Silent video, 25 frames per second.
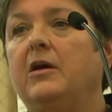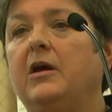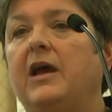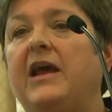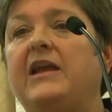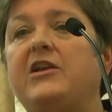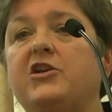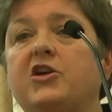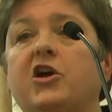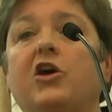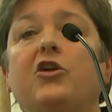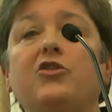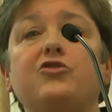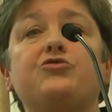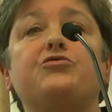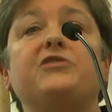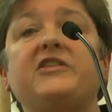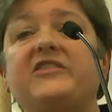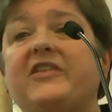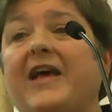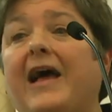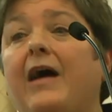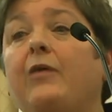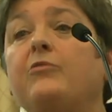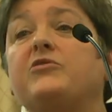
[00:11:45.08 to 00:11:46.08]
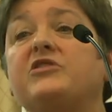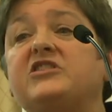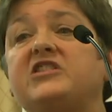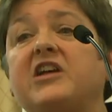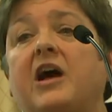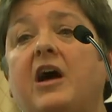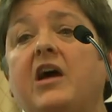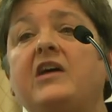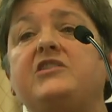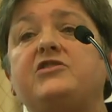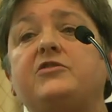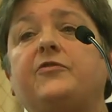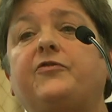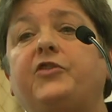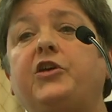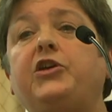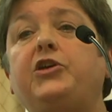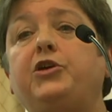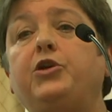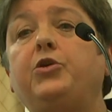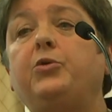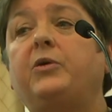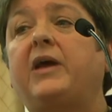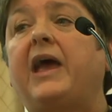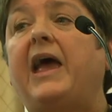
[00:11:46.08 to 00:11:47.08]
in countries outside of the
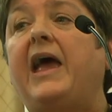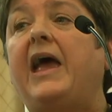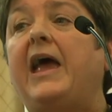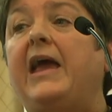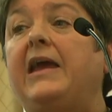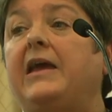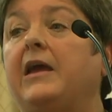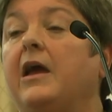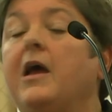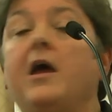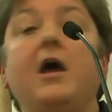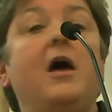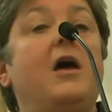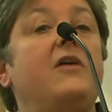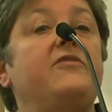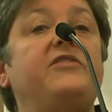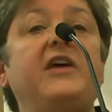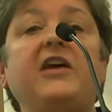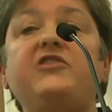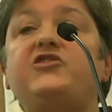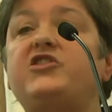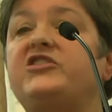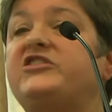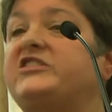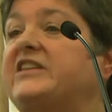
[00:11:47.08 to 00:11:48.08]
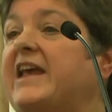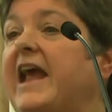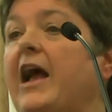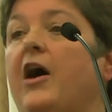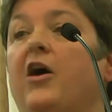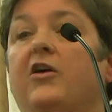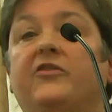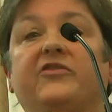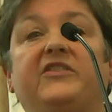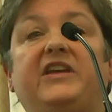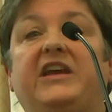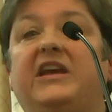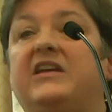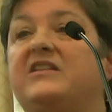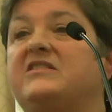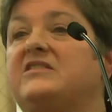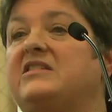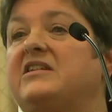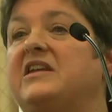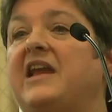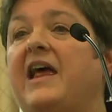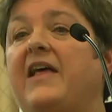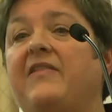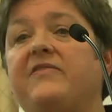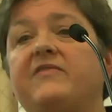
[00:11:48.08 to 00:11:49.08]
UK. They just get on the
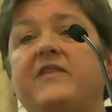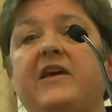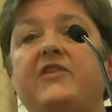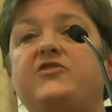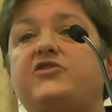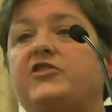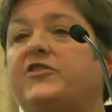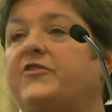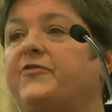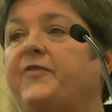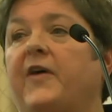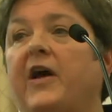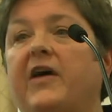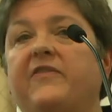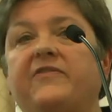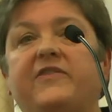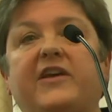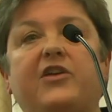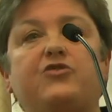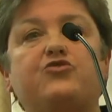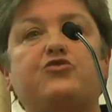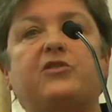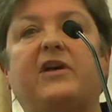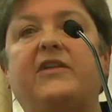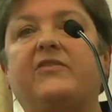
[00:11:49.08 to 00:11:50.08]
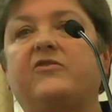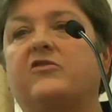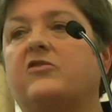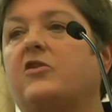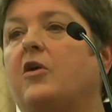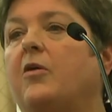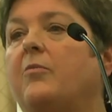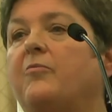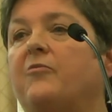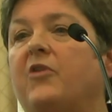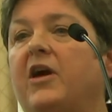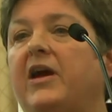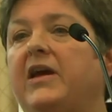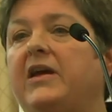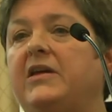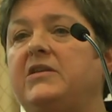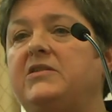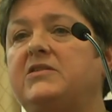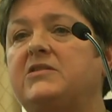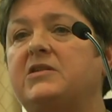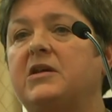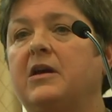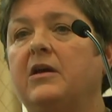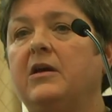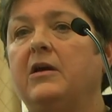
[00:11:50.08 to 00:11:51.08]
internet and they just find their trans
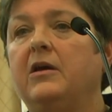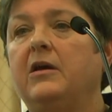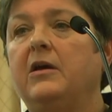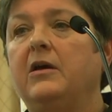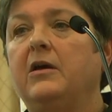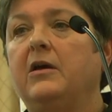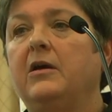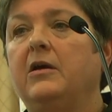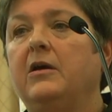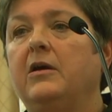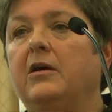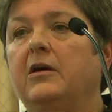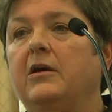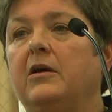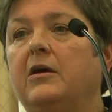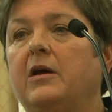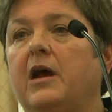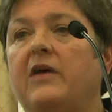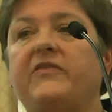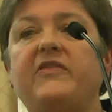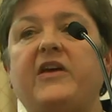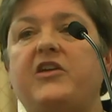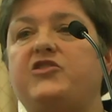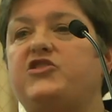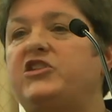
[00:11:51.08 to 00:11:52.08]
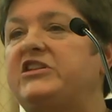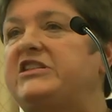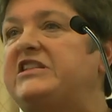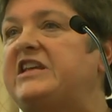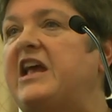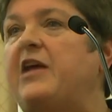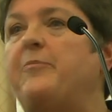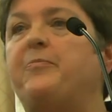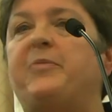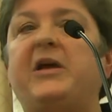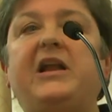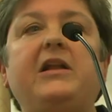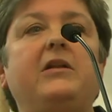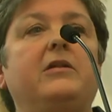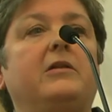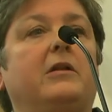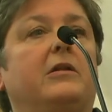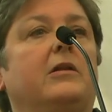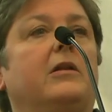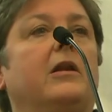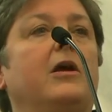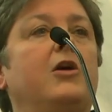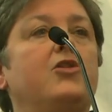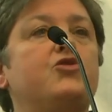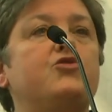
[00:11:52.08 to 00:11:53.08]
comrades. And they just say,
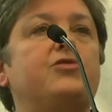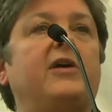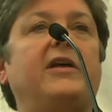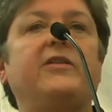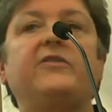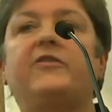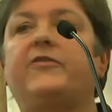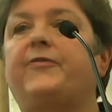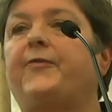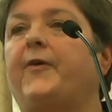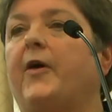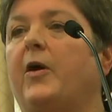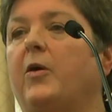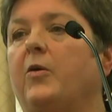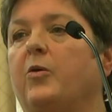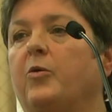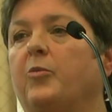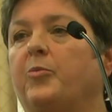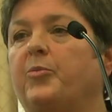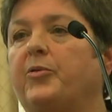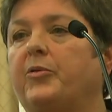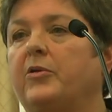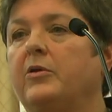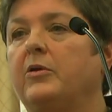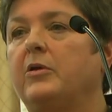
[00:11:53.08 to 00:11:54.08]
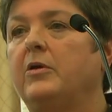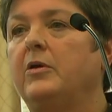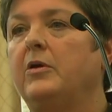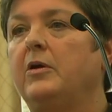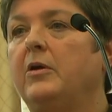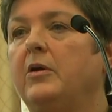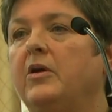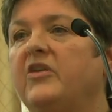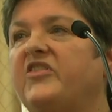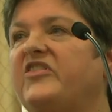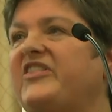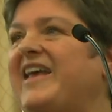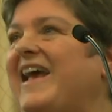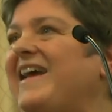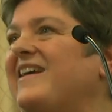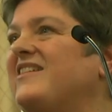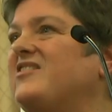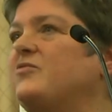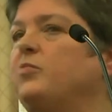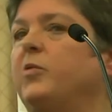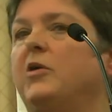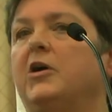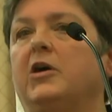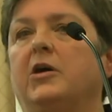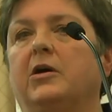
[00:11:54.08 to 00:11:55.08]
Bindel, transphobe,
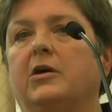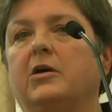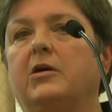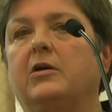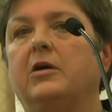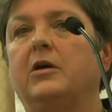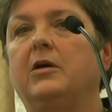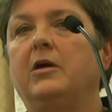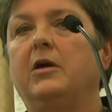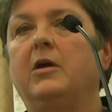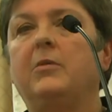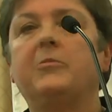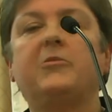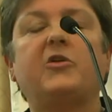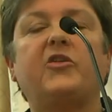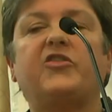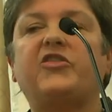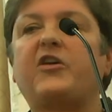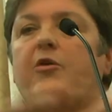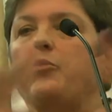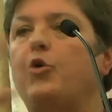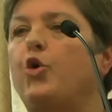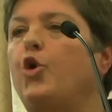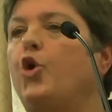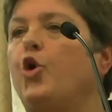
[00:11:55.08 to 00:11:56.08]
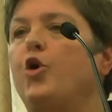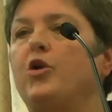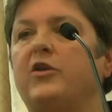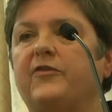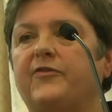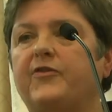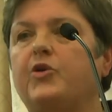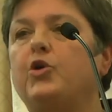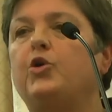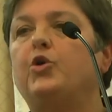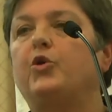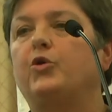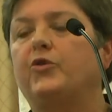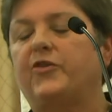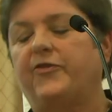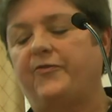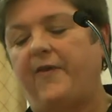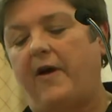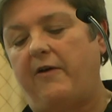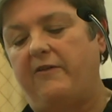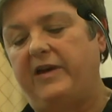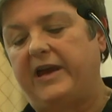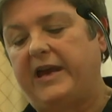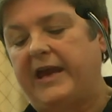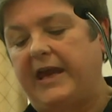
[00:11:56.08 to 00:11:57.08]
sex work, because they're all, of course,
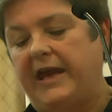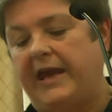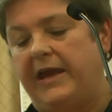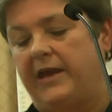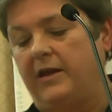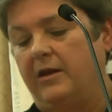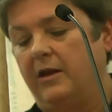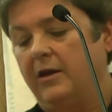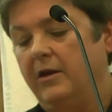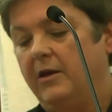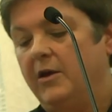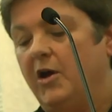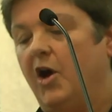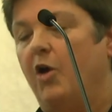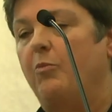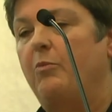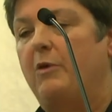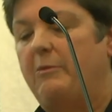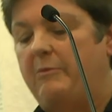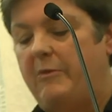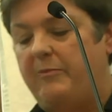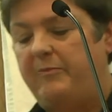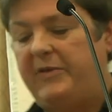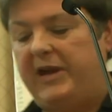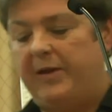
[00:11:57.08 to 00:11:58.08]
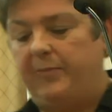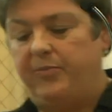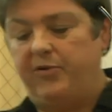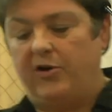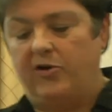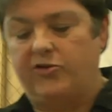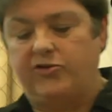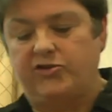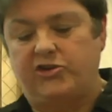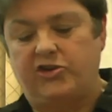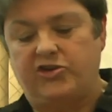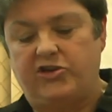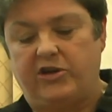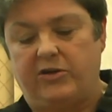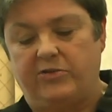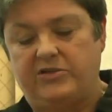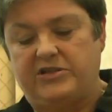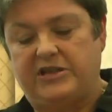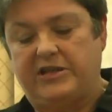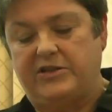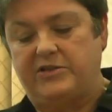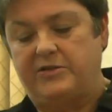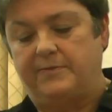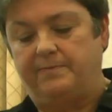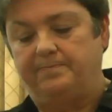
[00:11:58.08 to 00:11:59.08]
very keen on women being
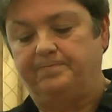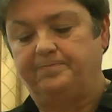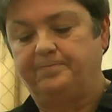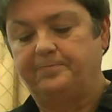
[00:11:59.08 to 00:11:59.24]
prostituted.